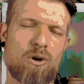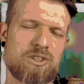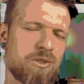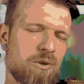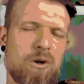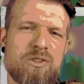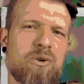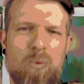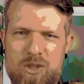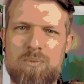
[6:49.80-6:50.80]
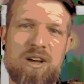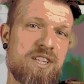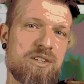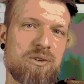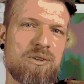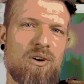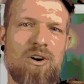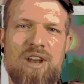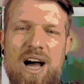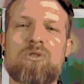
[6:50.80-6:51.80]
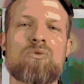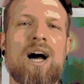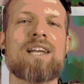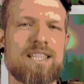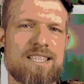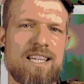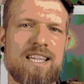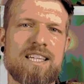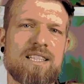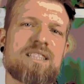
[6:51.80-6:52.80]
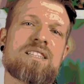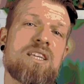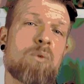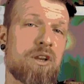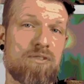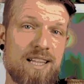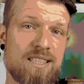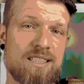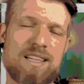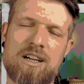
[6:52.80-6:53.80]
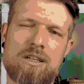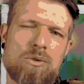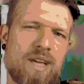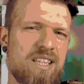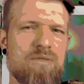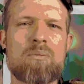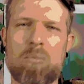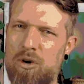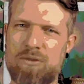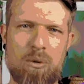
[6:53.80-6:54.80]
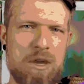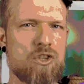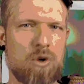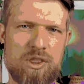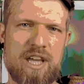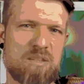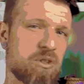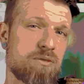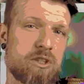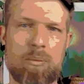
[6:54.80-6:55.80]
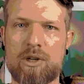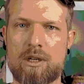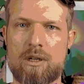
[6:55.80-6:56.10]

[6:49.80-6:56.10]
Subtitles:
course, you can also watch my video on how to write an essay in C1 Advanced to get even more information on that specific topic.